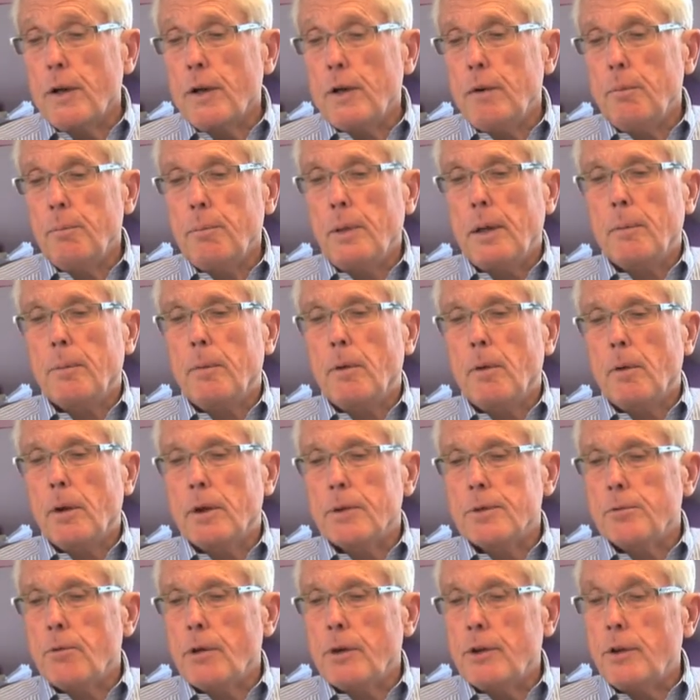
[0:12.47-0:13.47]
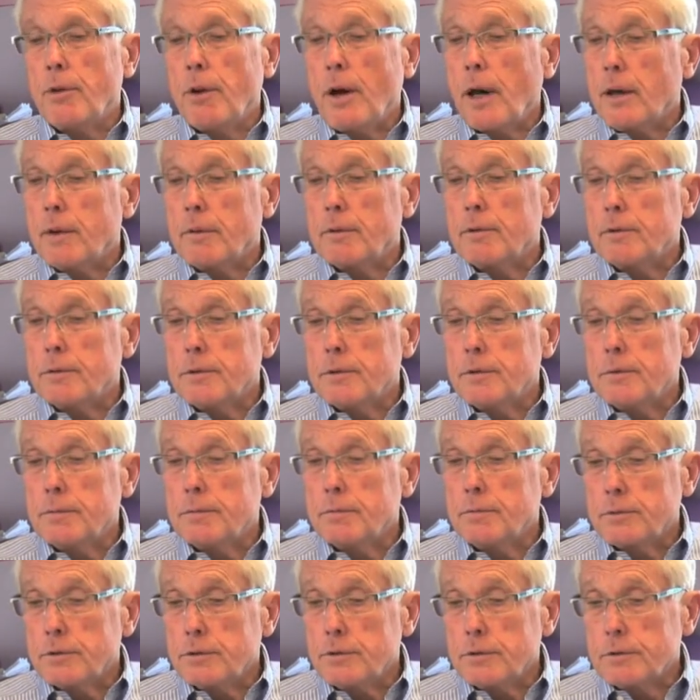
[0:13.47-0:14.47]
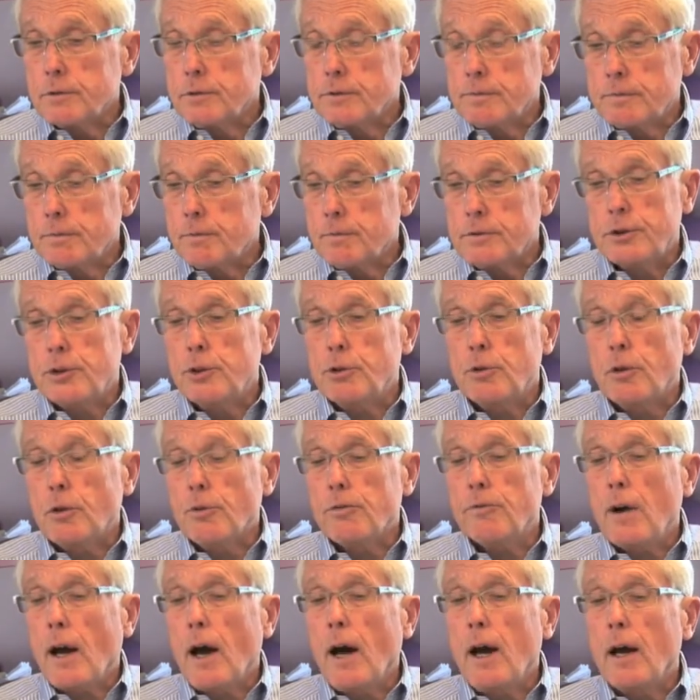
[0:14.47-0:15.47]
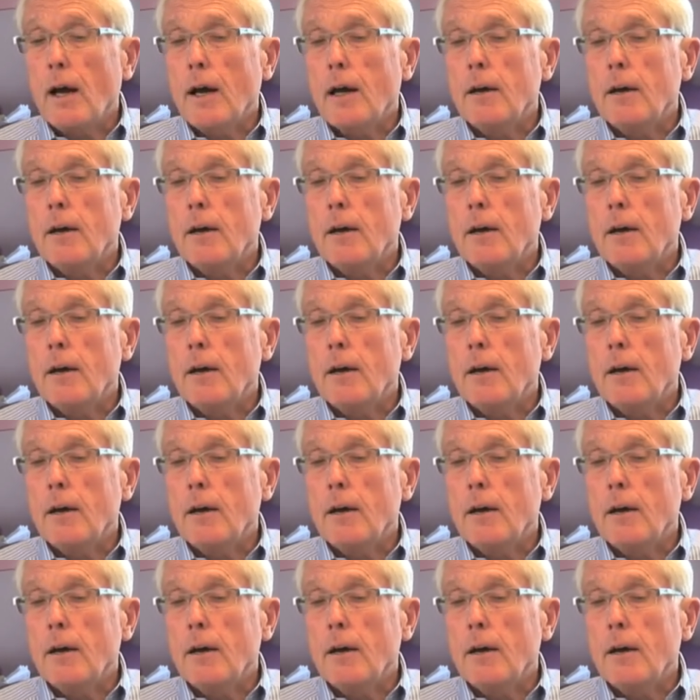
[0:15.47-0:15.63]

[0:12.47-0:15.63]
people as when you had 2 or 5.